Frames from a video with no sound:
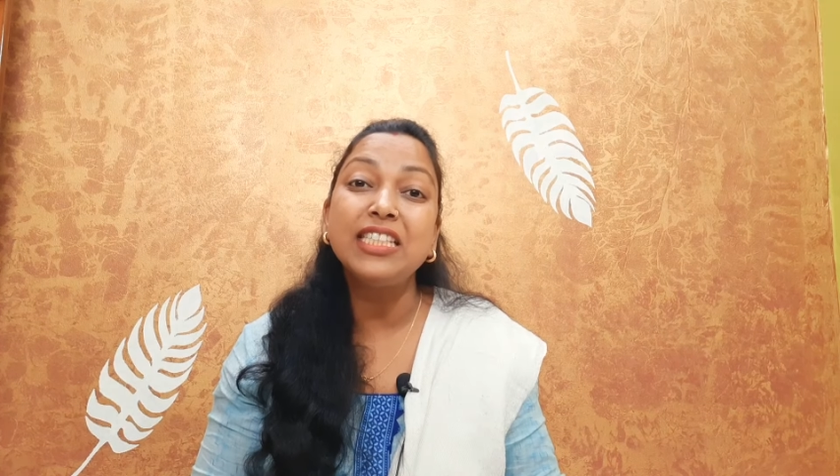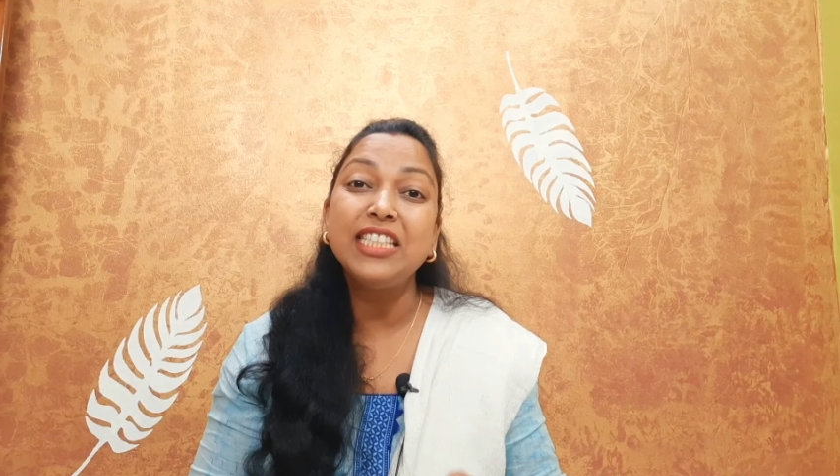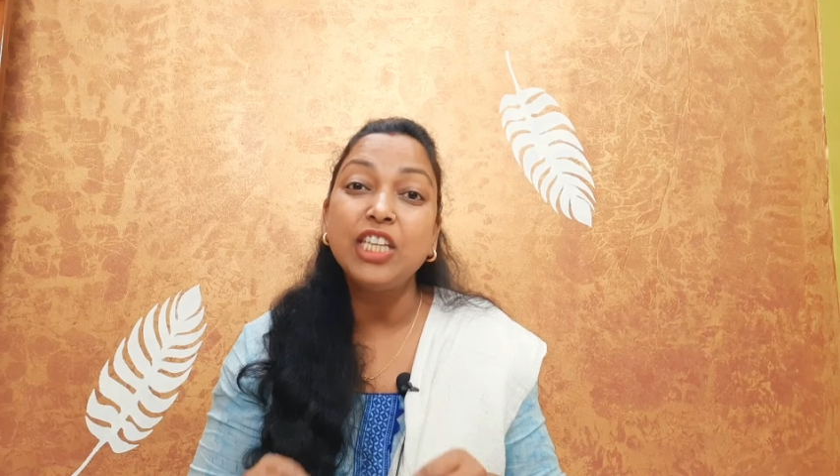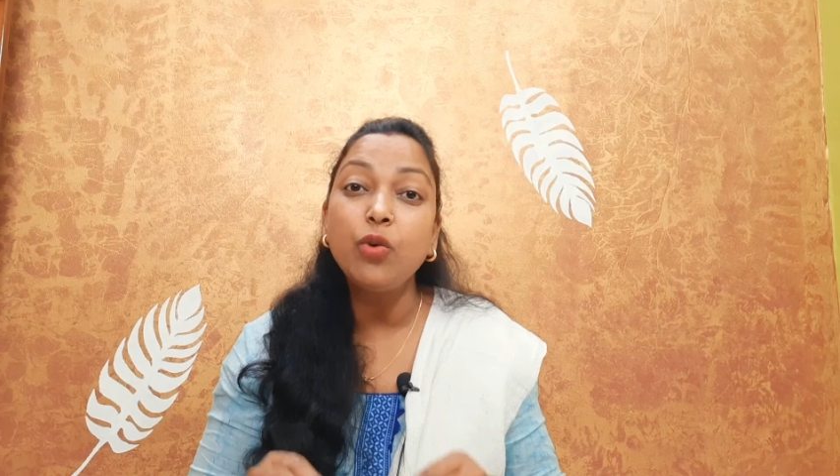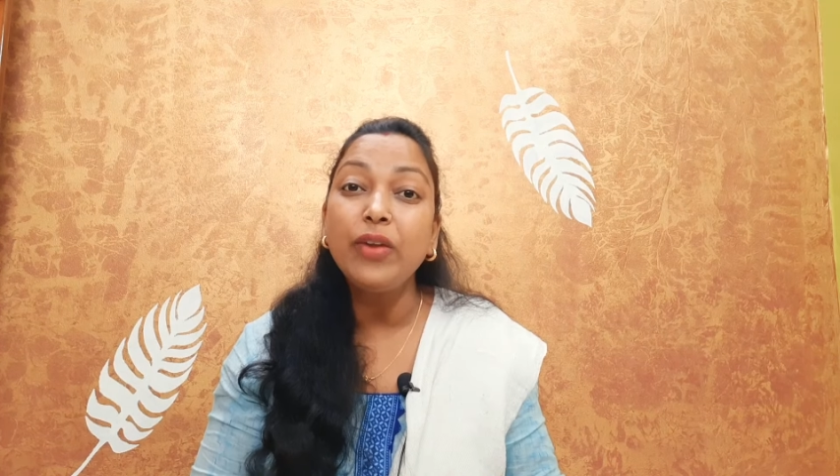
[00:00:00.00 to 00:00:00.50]

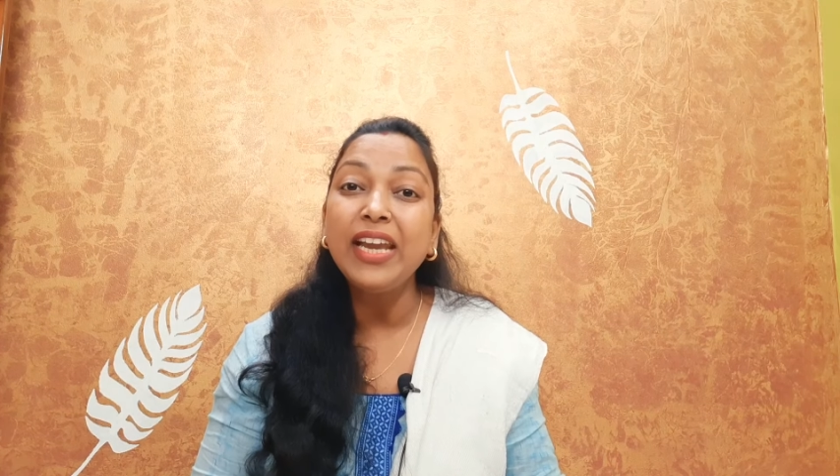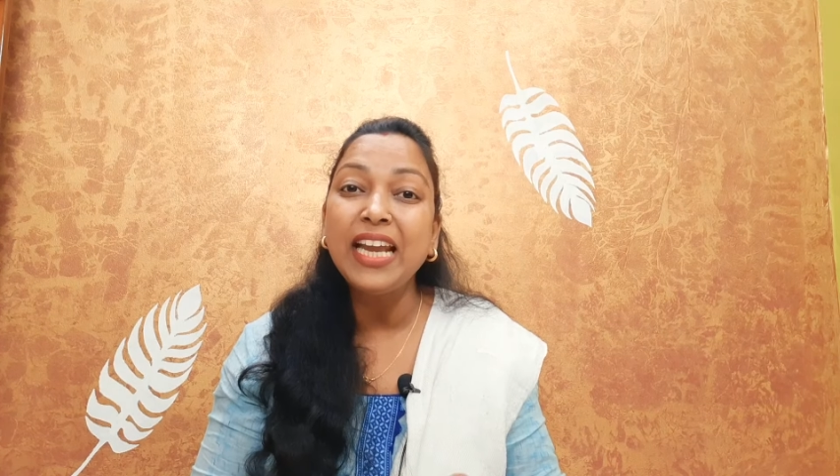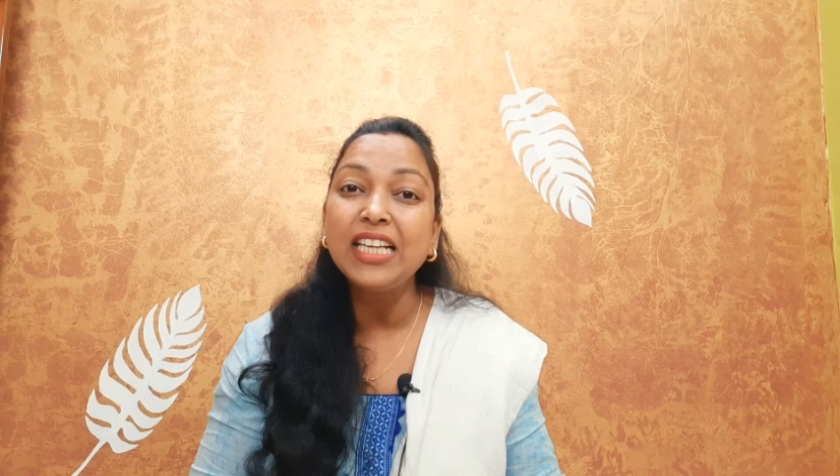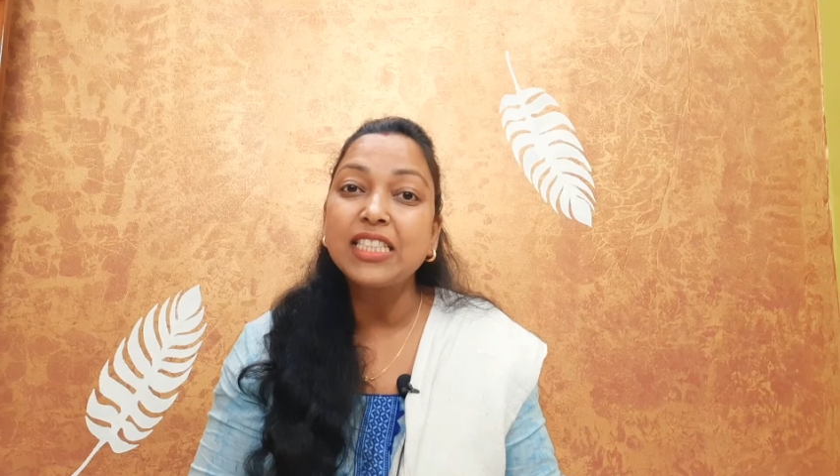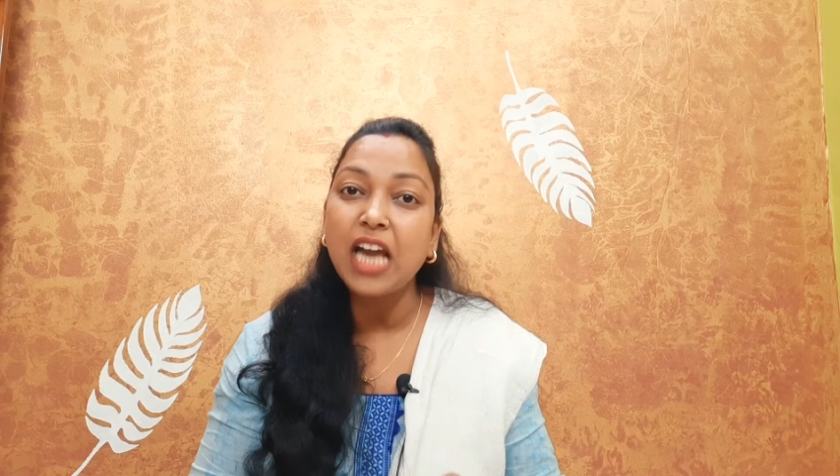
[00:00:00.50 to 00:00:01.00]
during
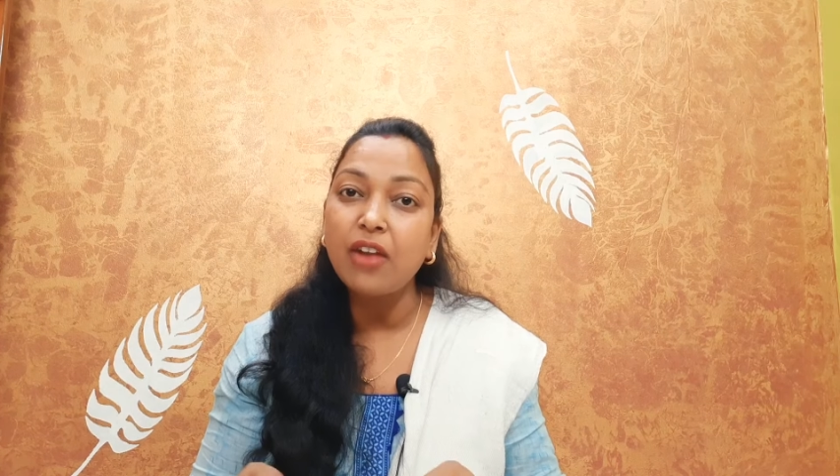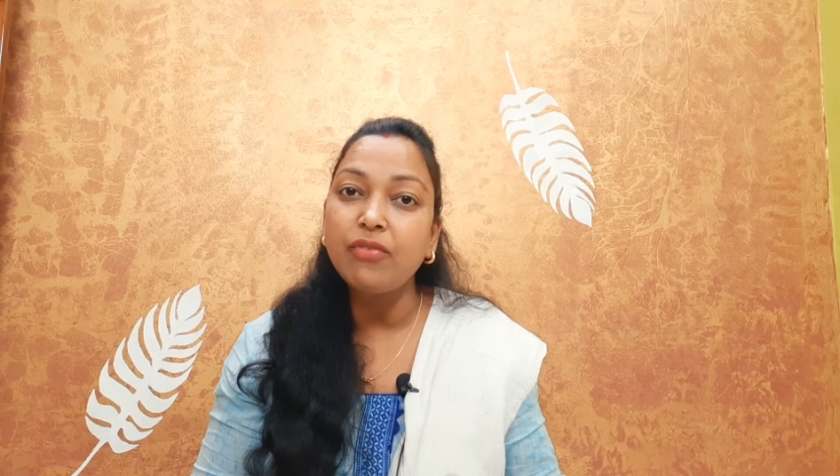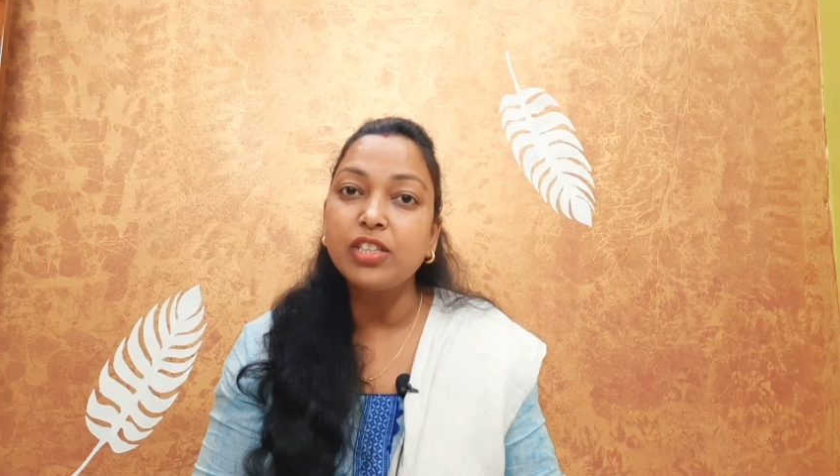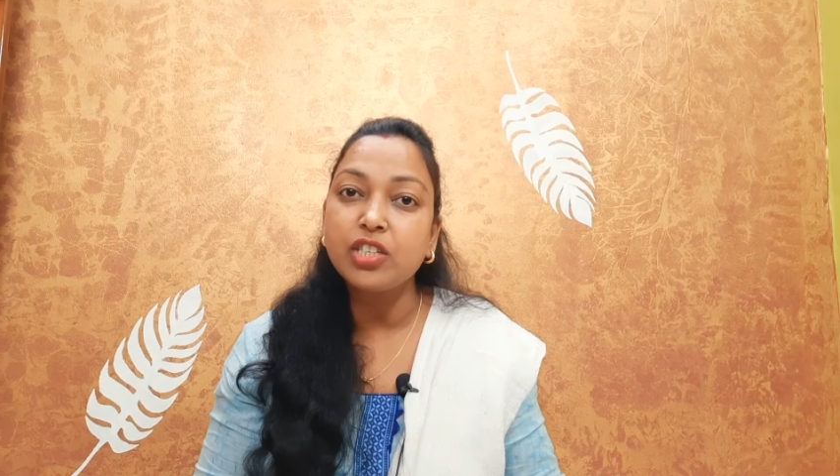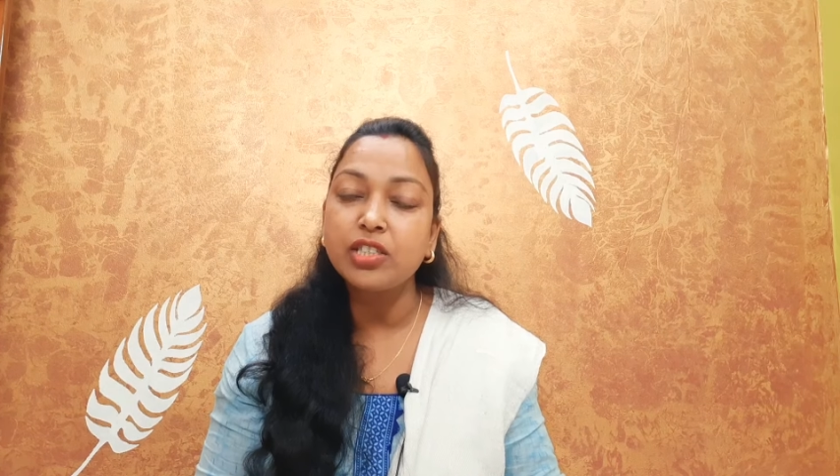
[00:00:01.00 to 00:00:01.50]
his
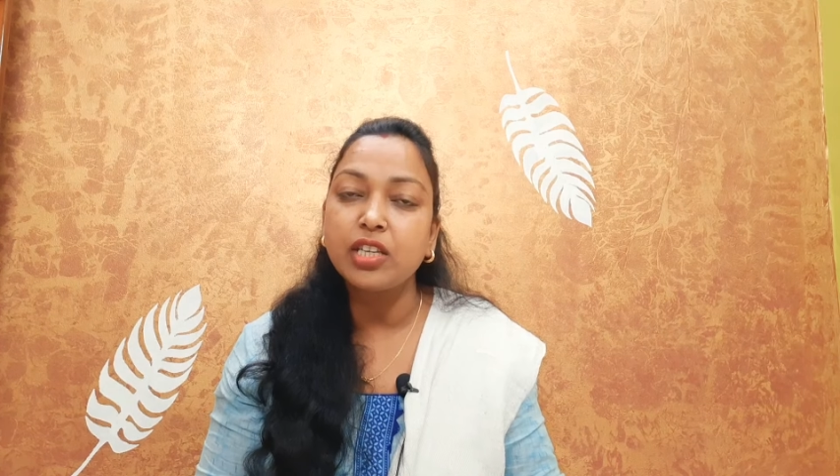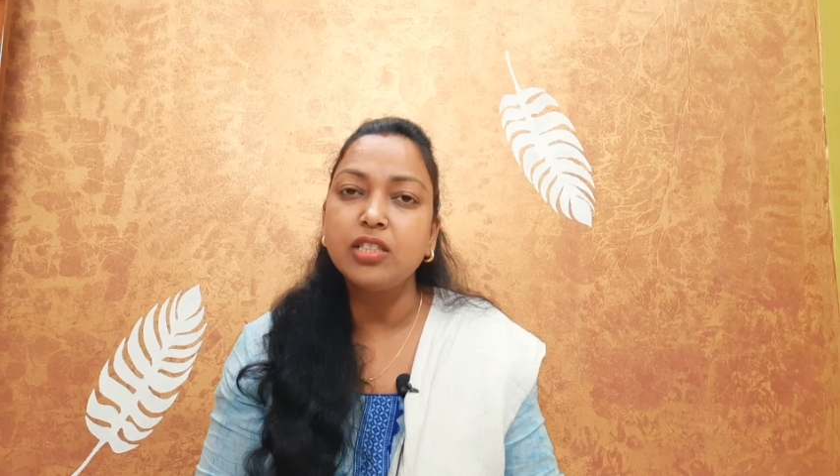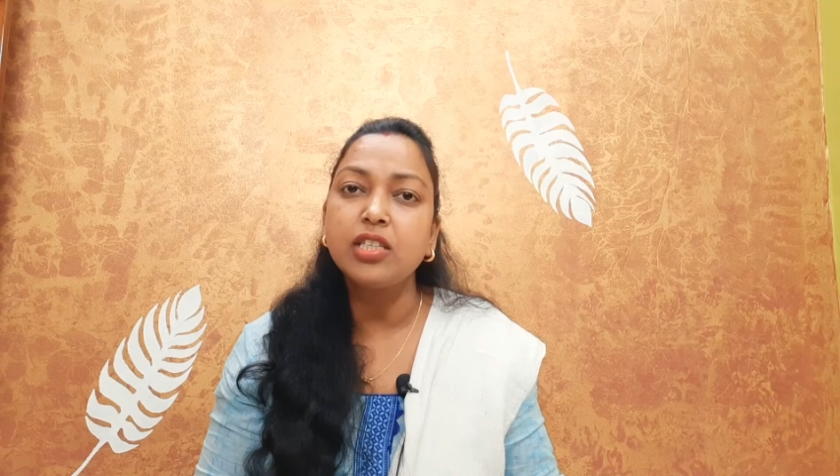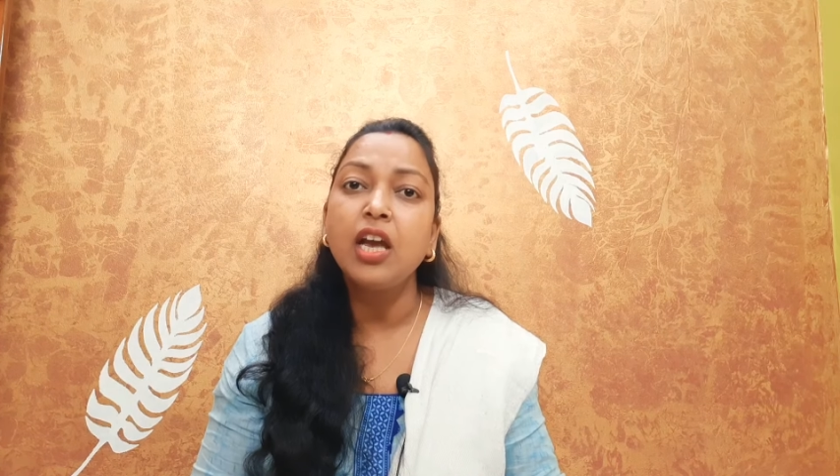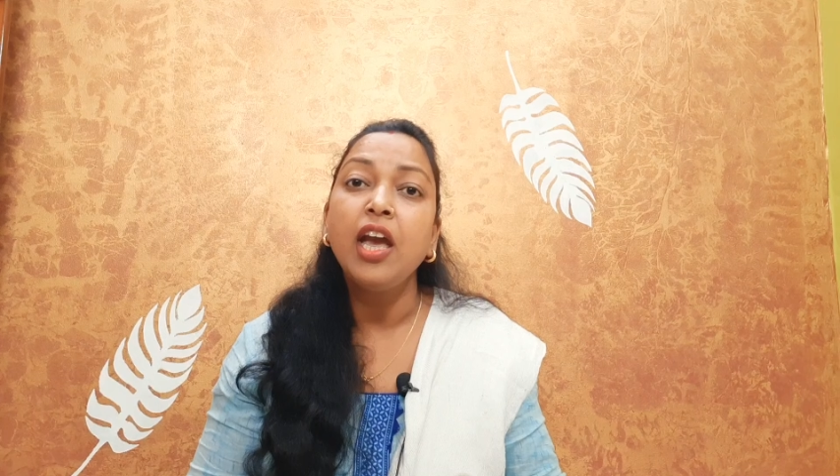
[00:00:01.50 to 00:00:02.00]
conversations,